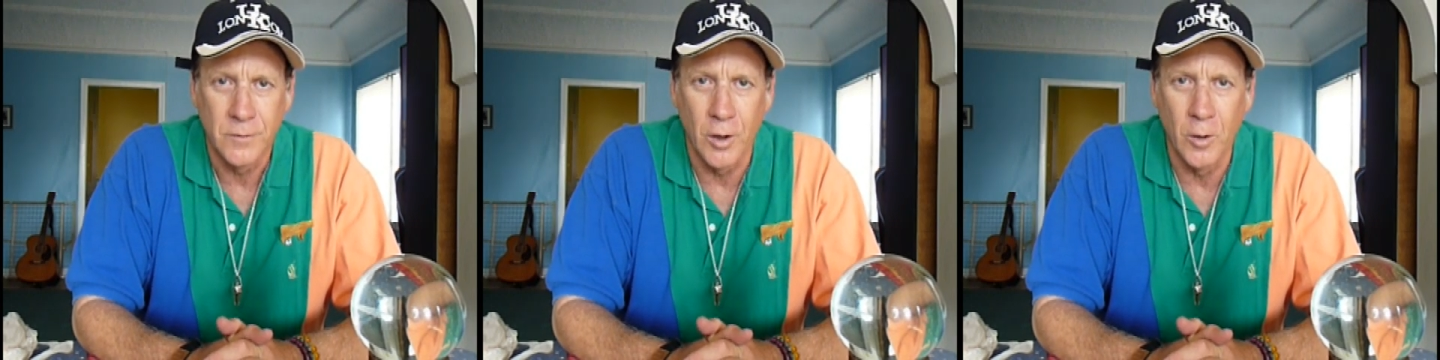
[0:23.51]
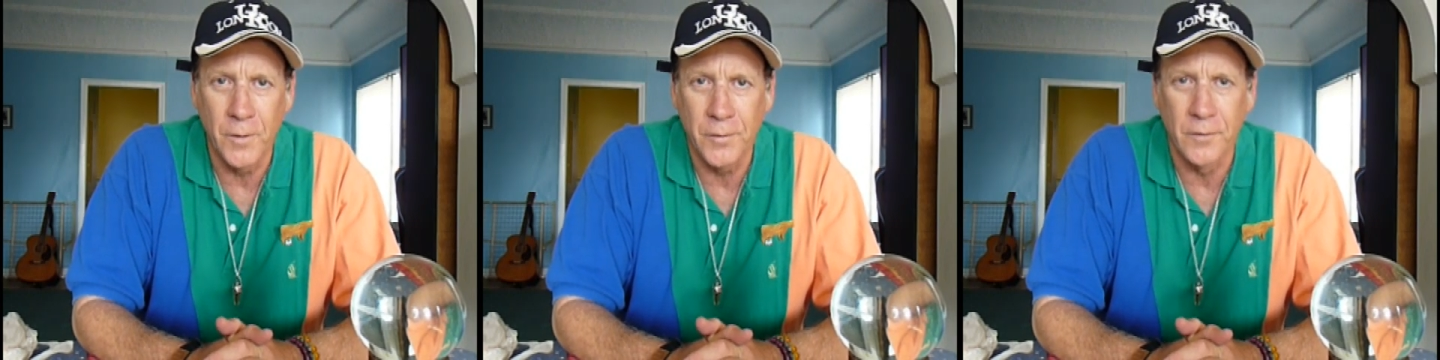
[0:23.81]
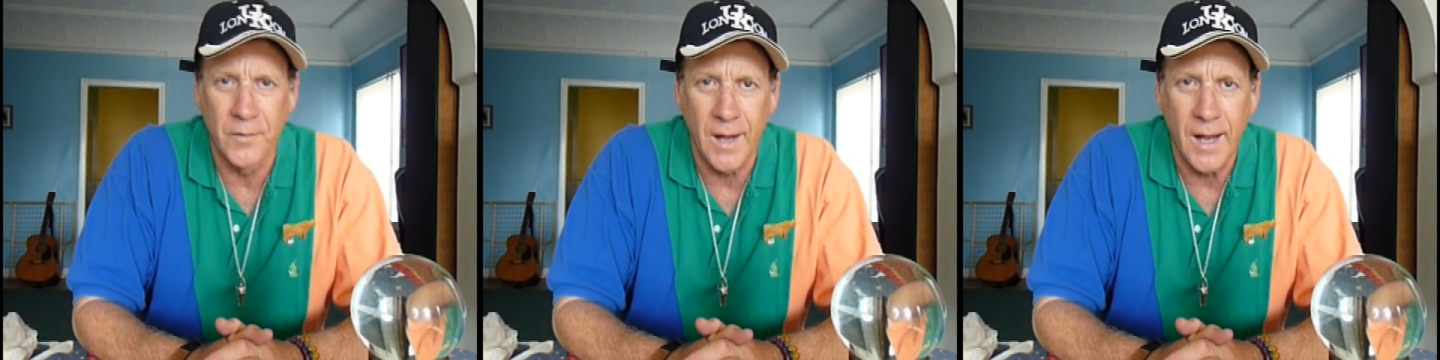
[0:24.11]
Go with
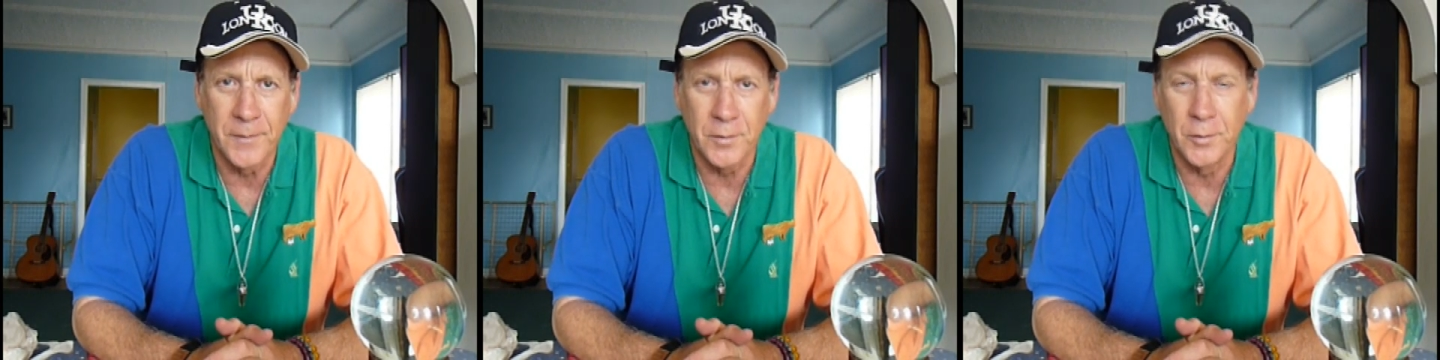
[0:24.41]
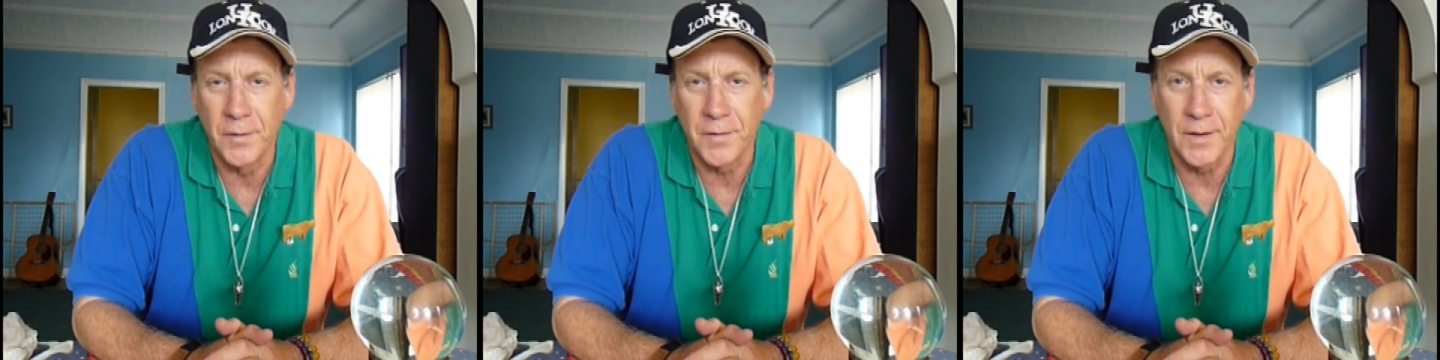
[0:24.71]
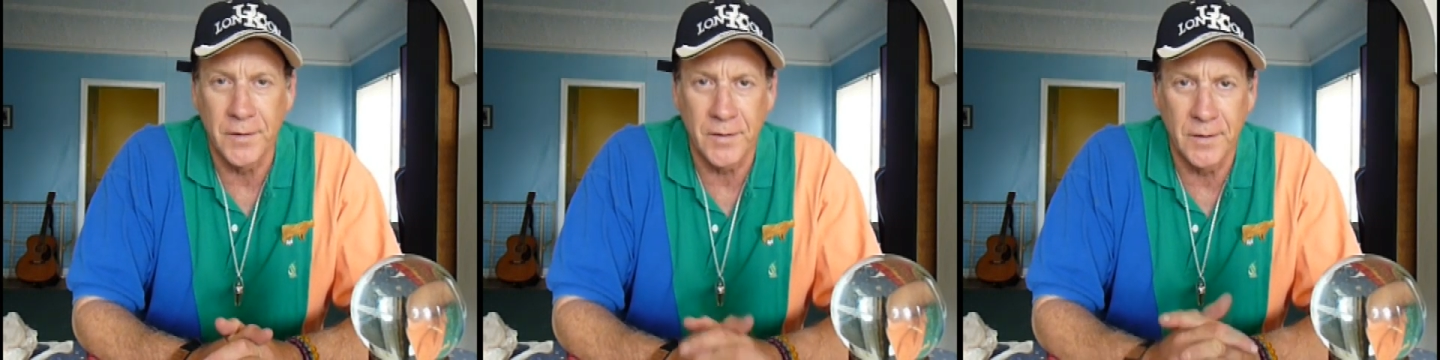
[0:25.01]
your vibes, who you
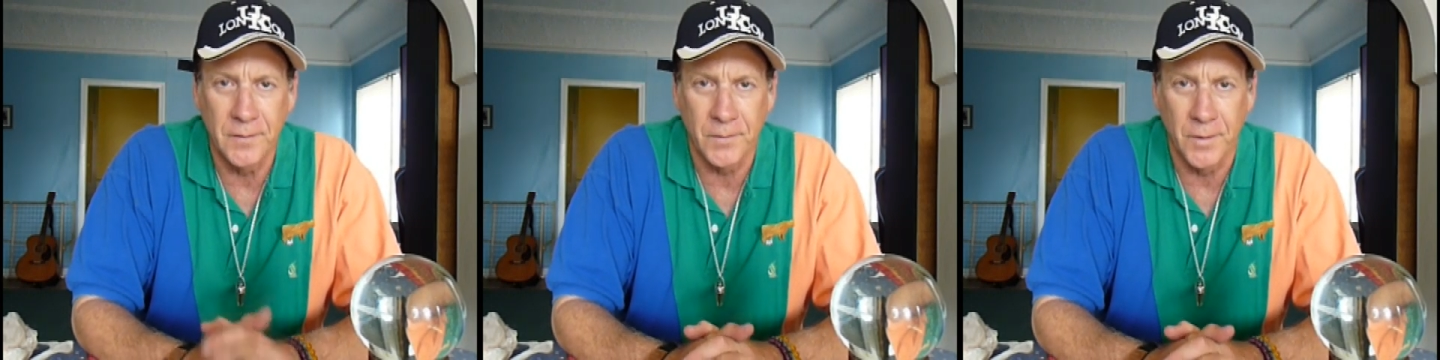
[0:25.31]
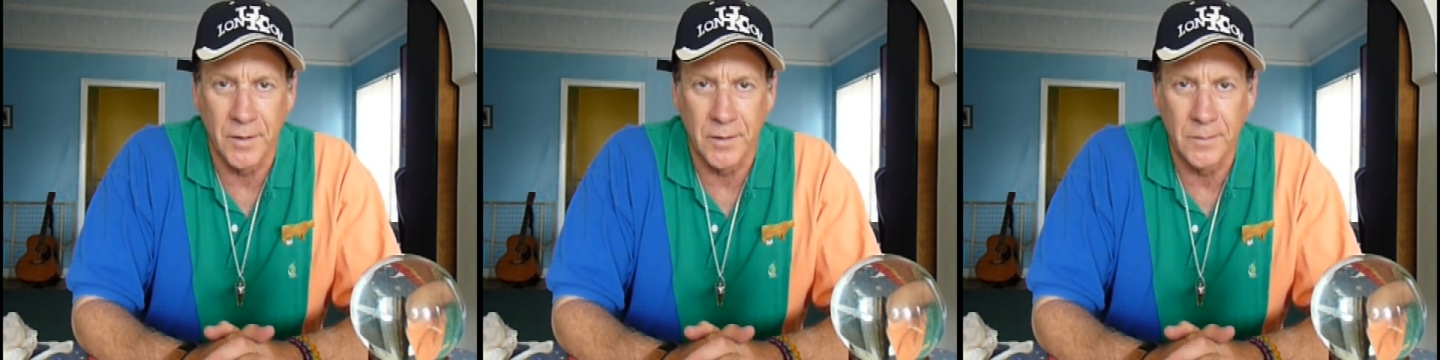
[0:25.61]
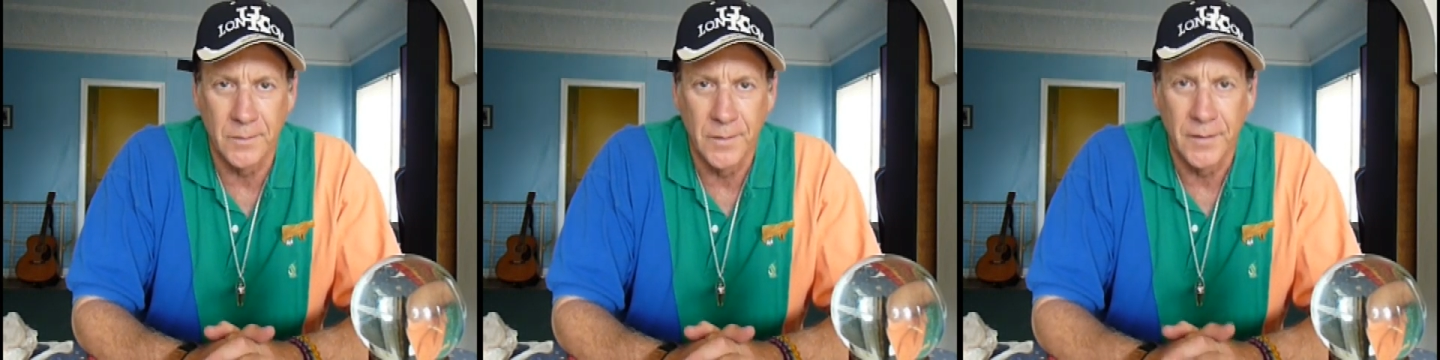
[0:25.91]
think is good for you.
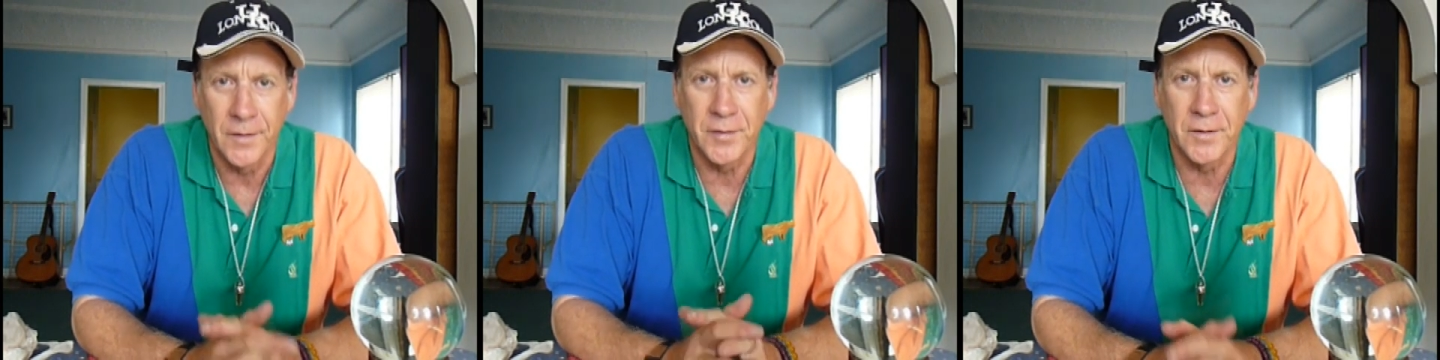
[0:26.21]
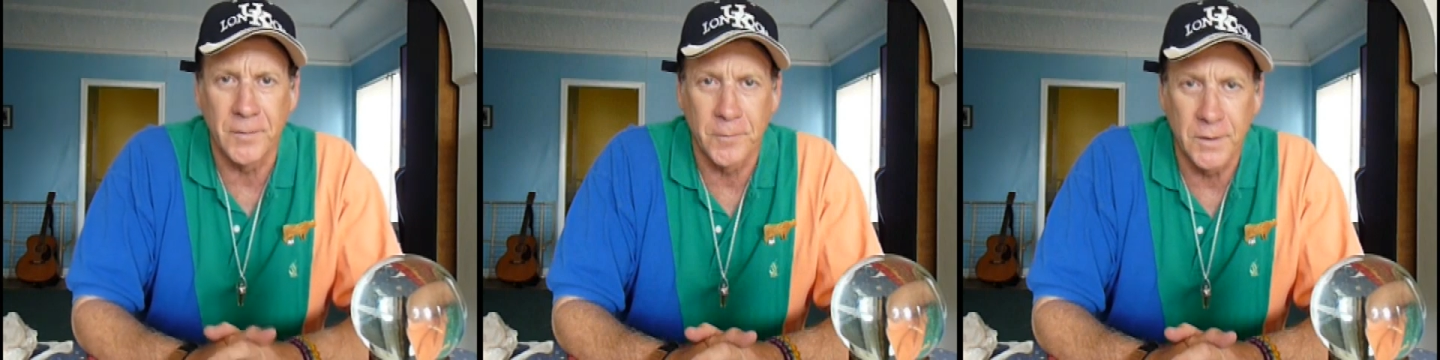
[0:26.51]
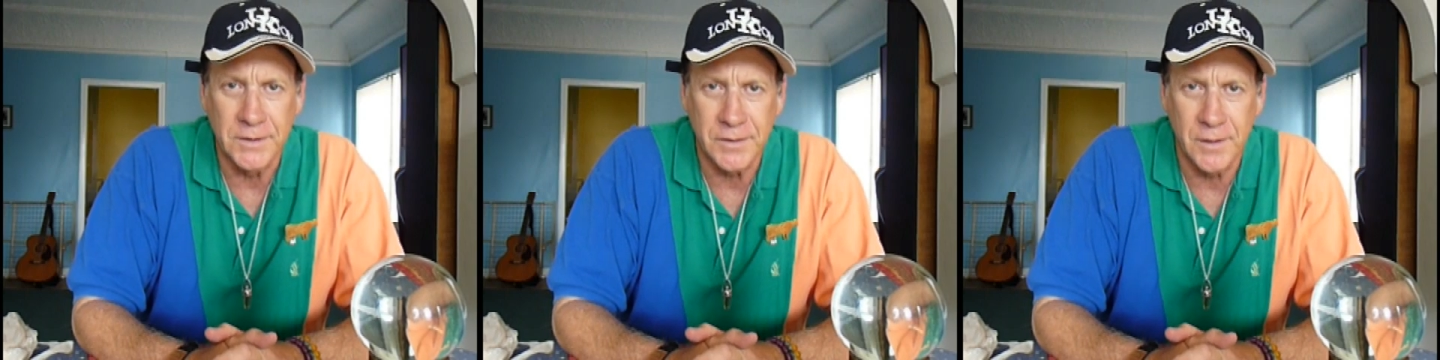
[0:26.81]
This is a
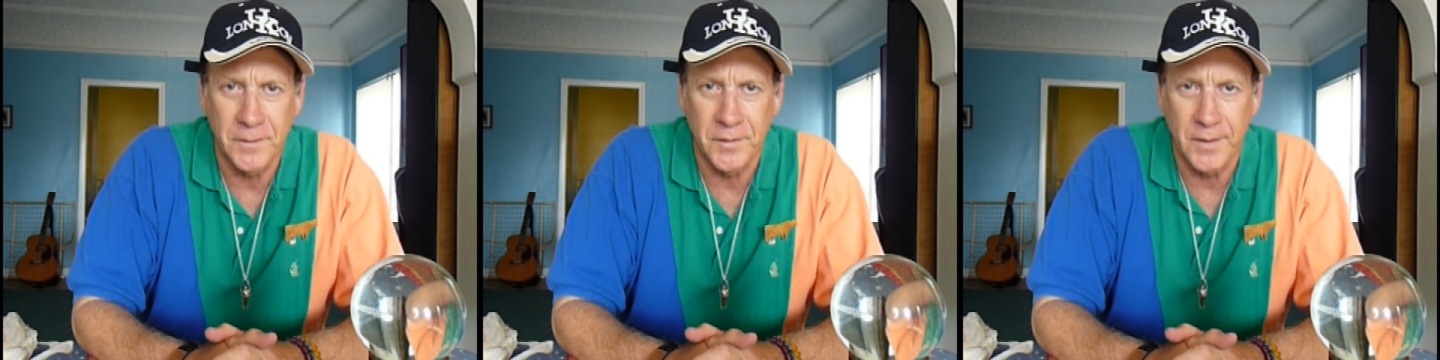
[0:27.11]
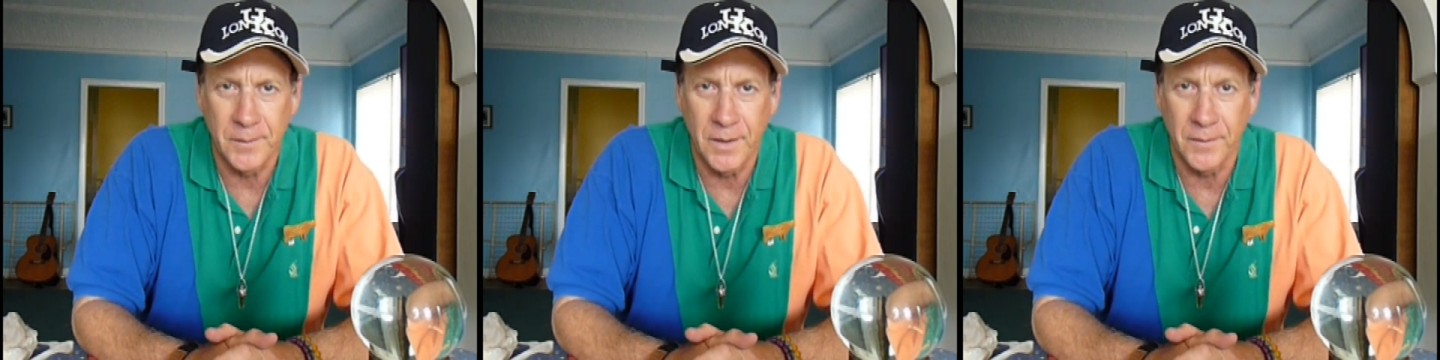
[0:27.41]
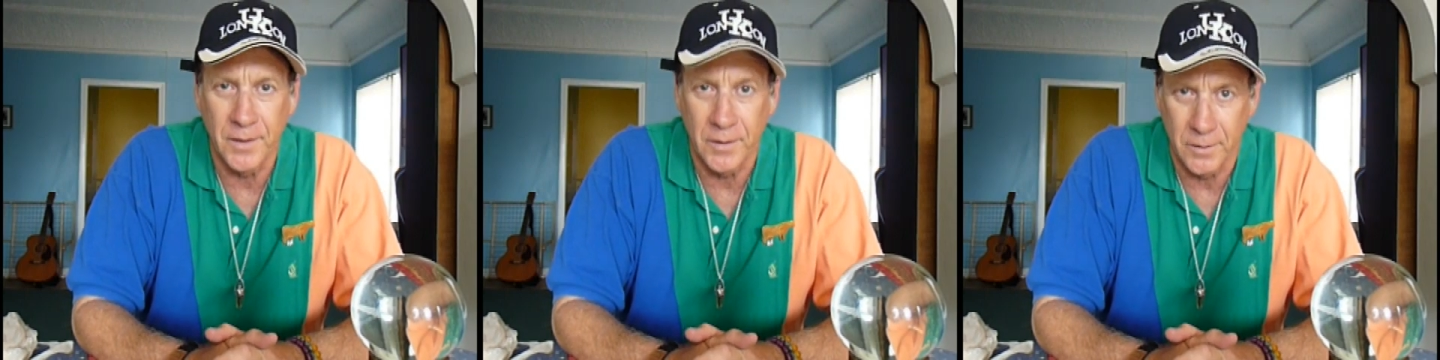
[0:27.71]
free service I'm
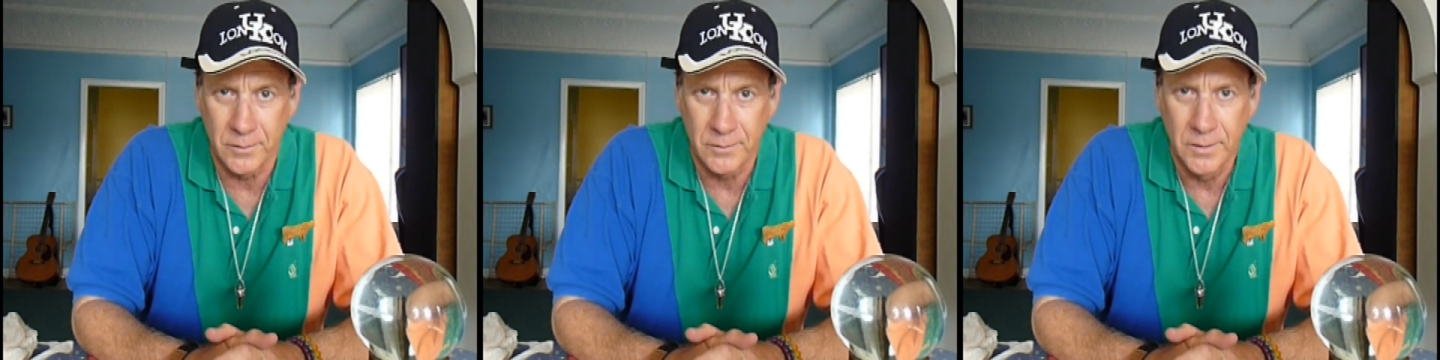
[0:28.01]
giving you.